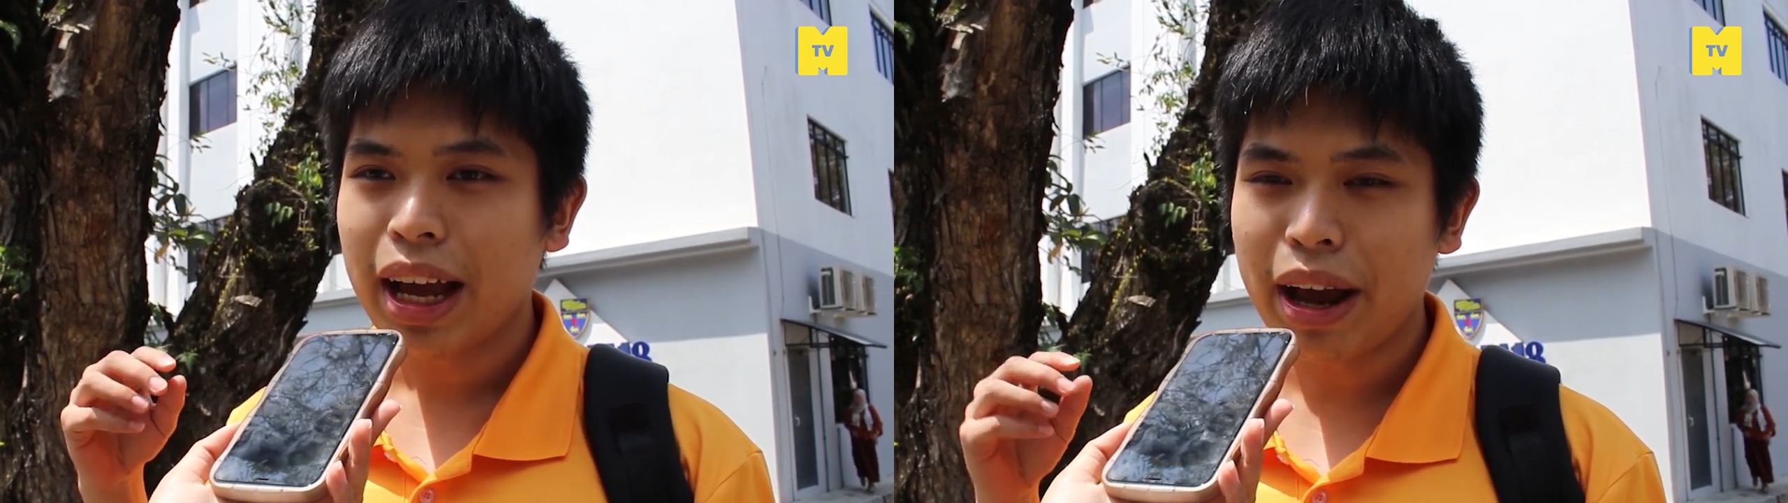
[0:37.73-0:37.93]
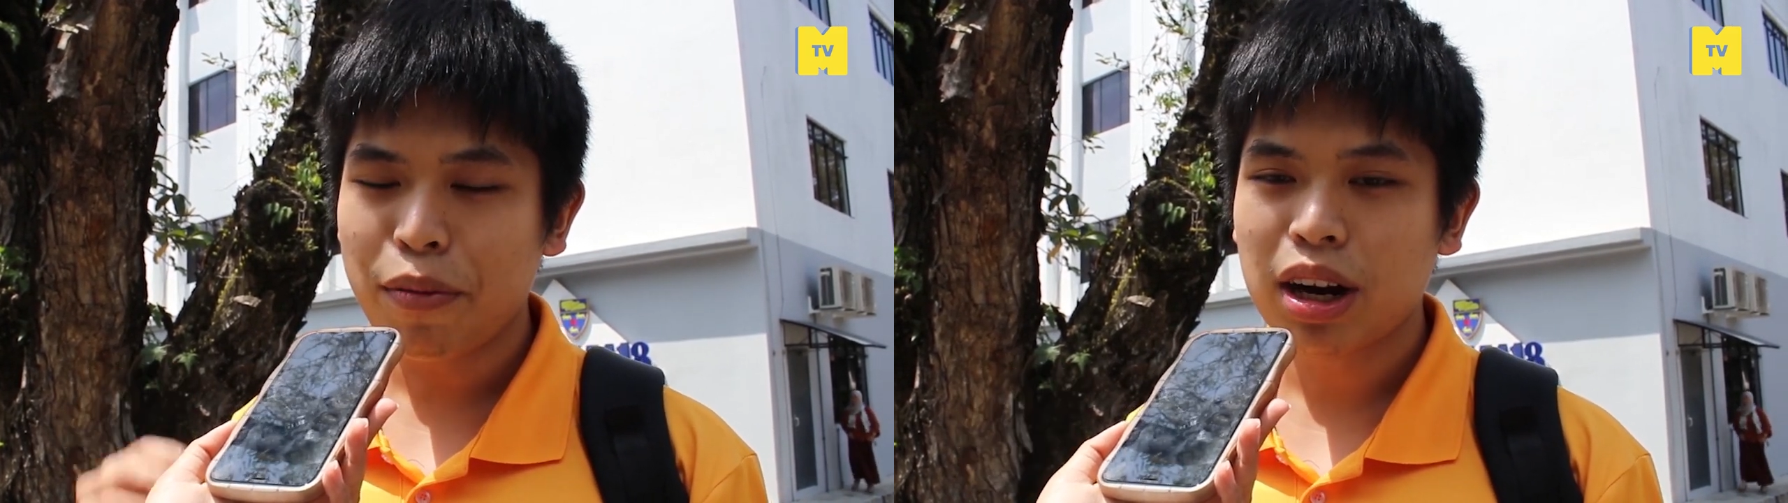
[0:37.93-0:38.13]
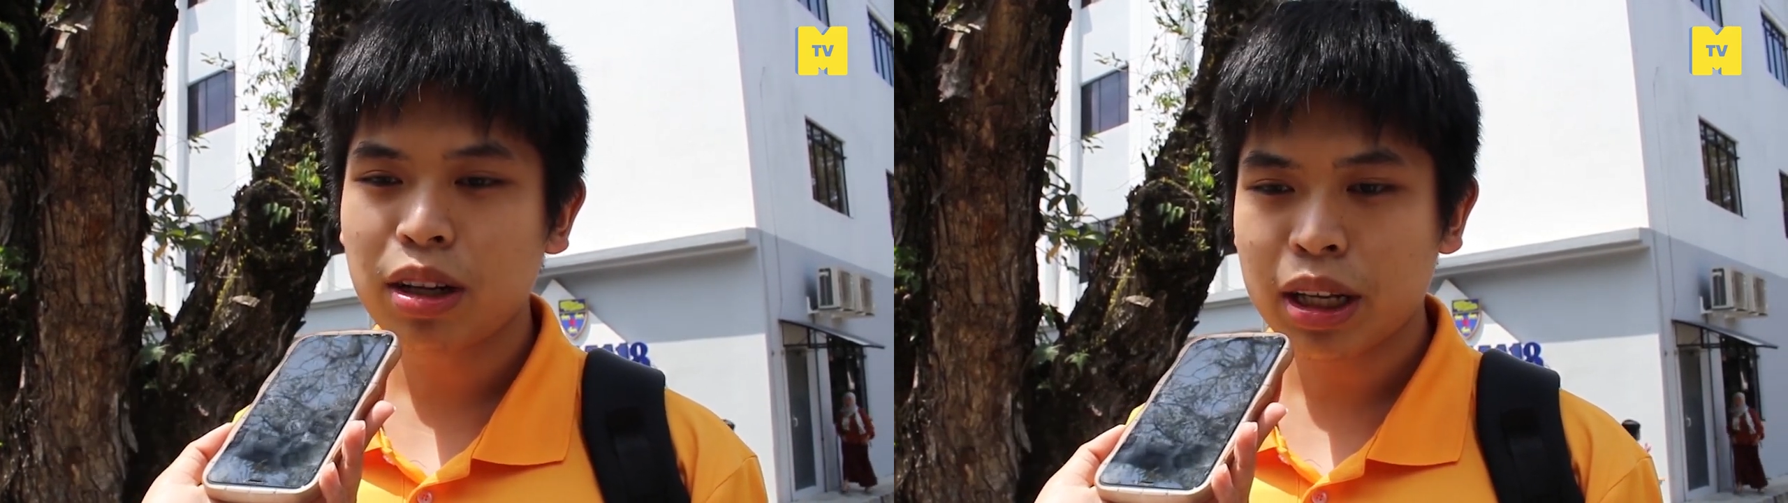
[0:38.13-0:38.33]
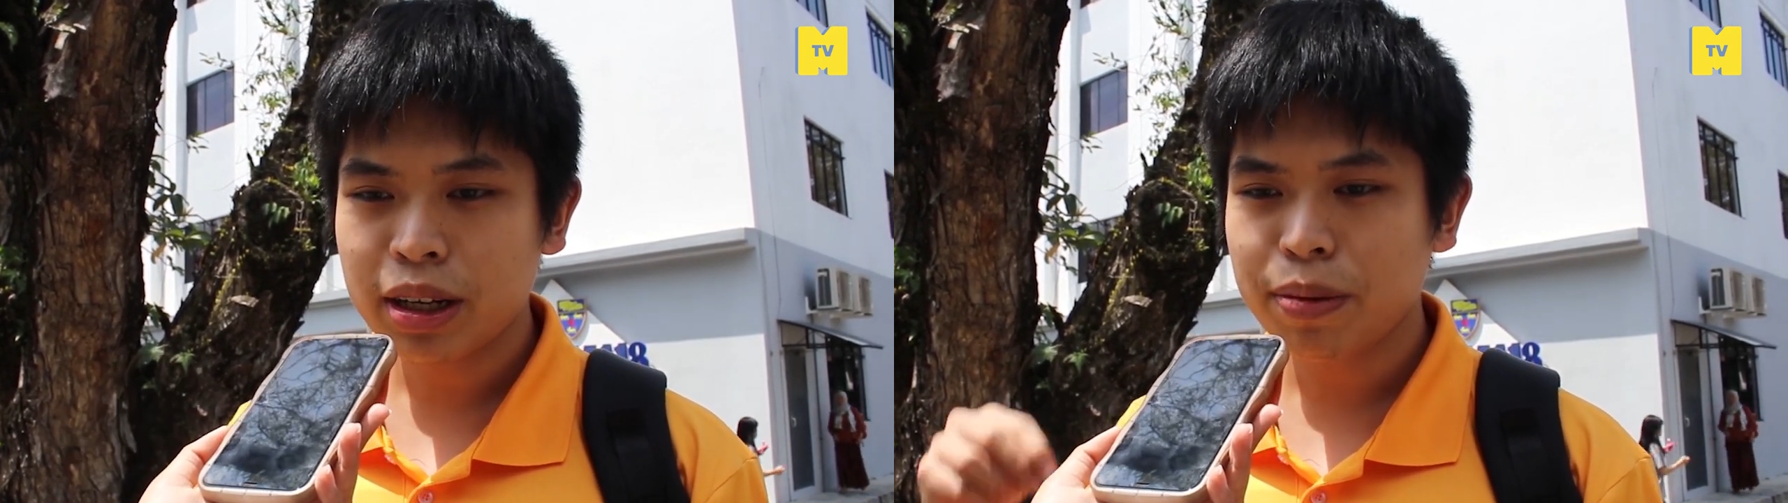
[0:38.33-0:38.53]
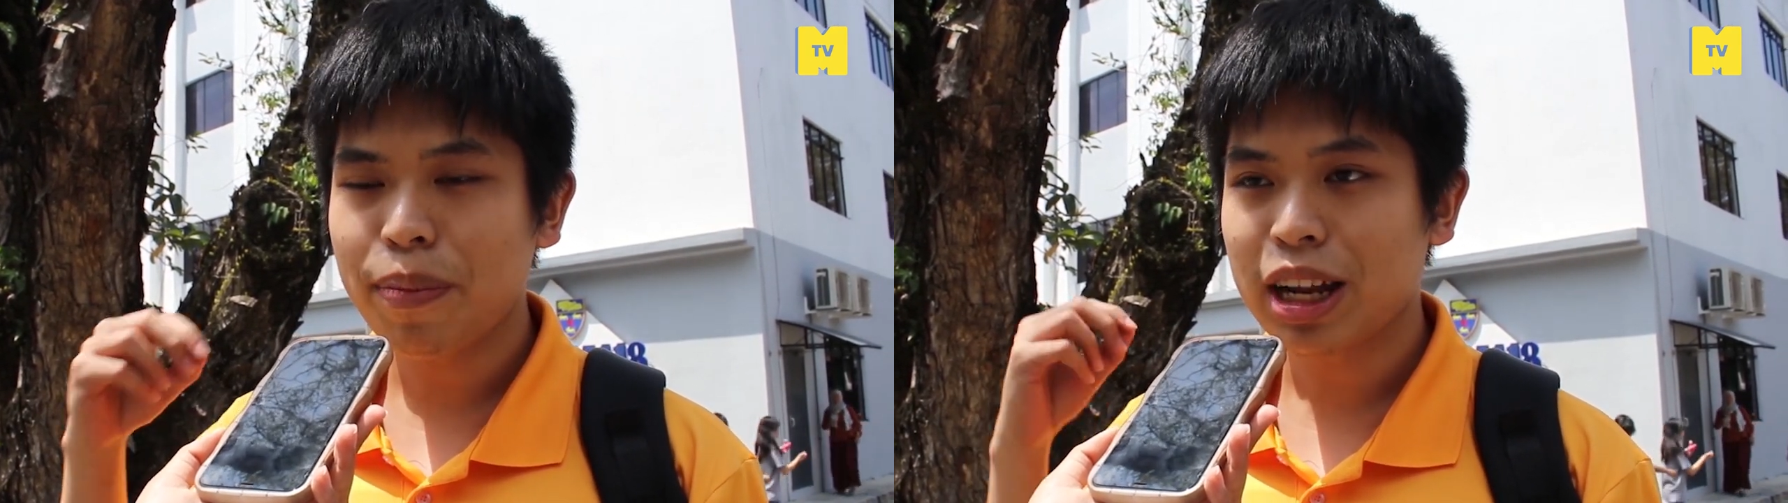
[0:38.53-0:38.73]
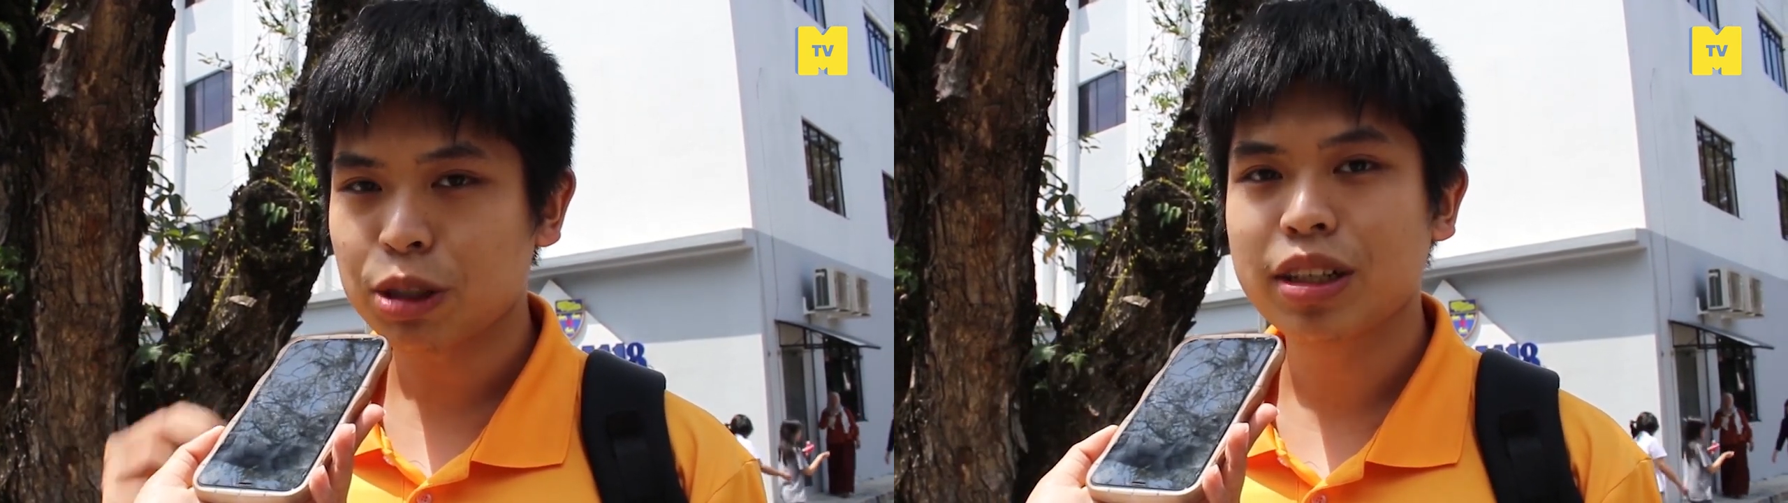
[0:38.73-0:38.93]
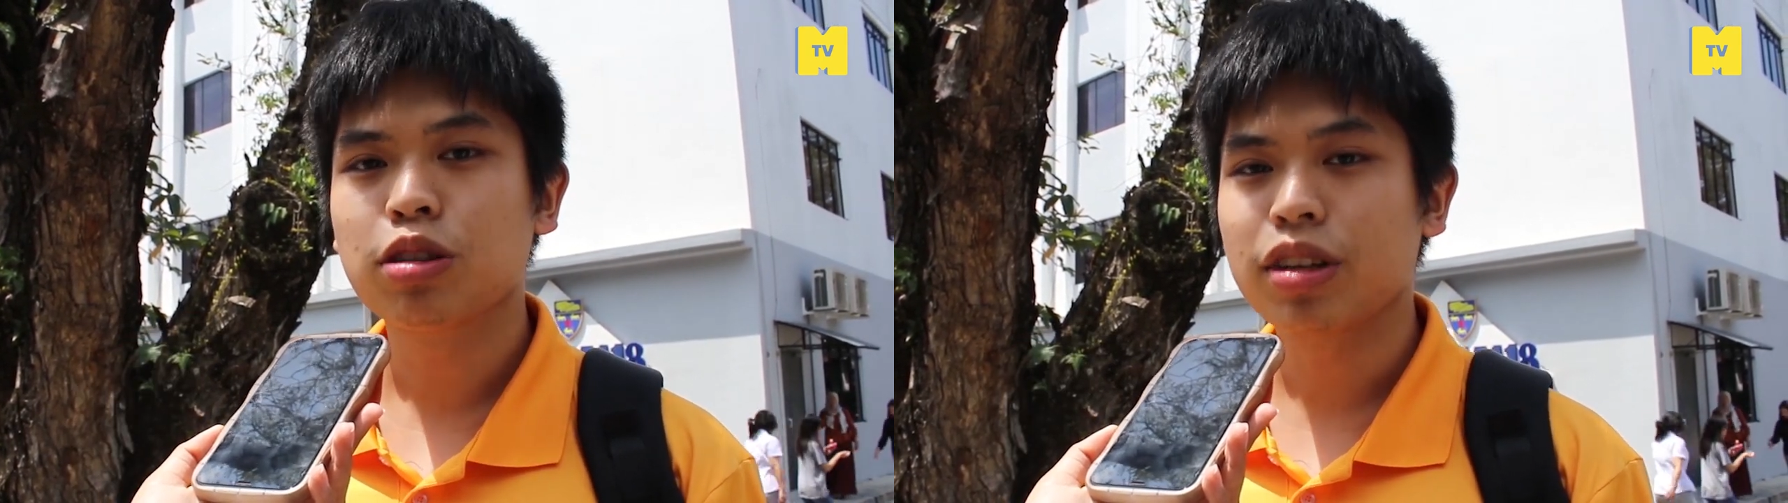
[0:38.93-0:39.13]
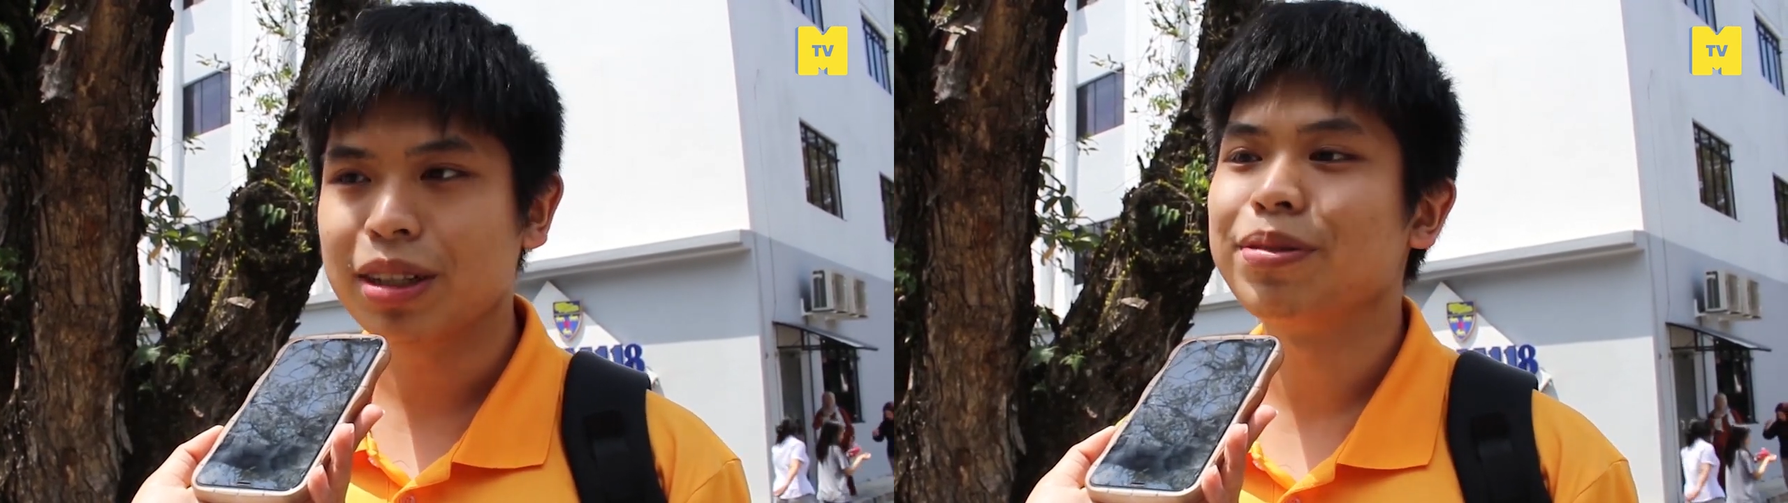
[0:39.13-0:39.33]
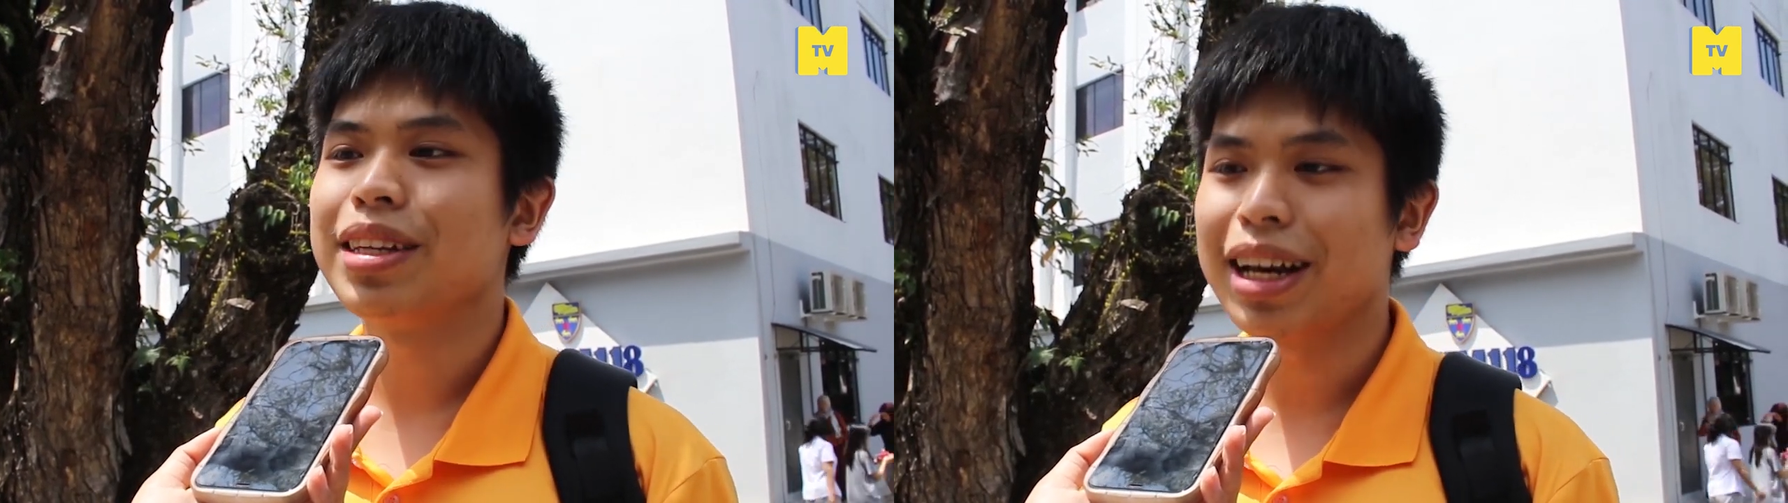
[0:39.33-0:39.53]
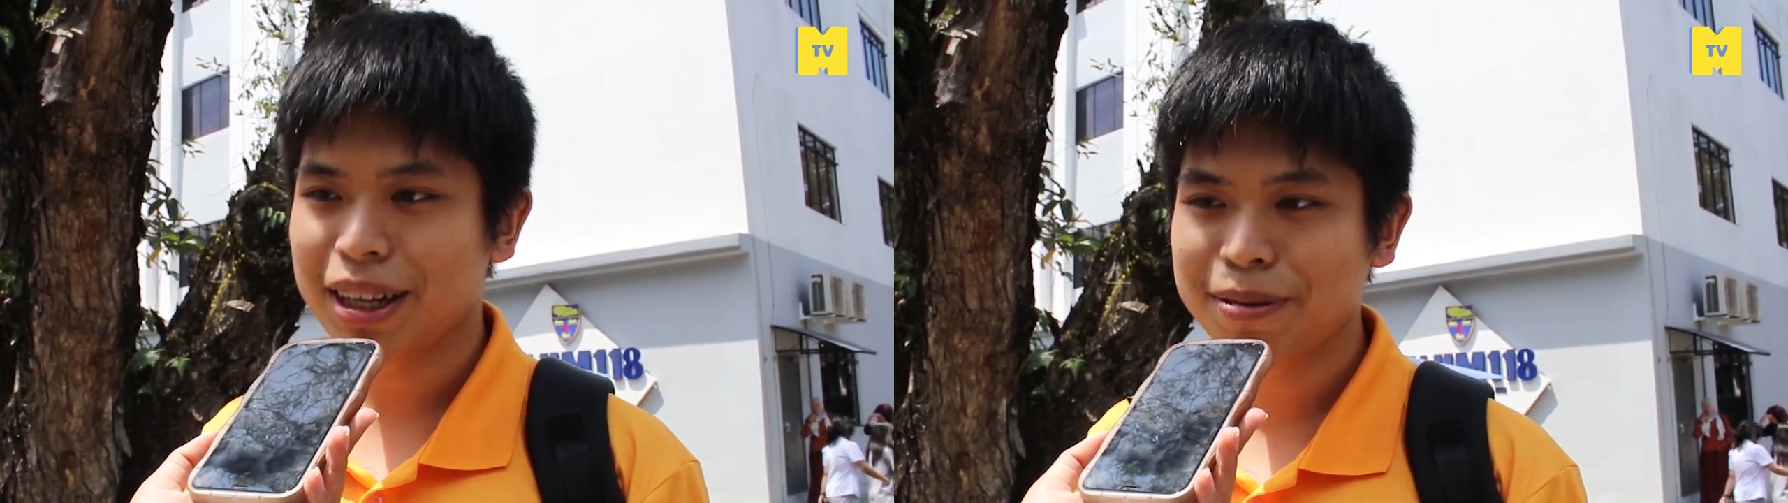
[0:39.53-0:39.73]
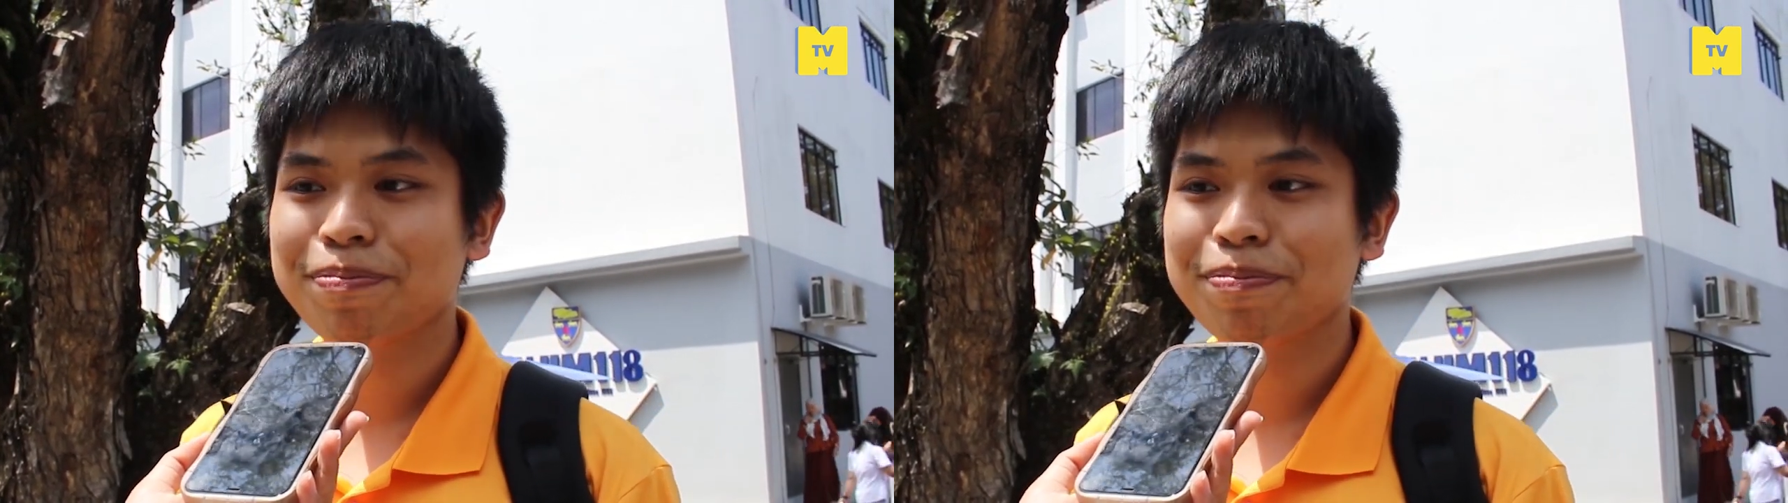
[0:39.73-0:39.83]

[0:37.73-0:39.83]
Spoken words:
Environmental Management student. Yeah.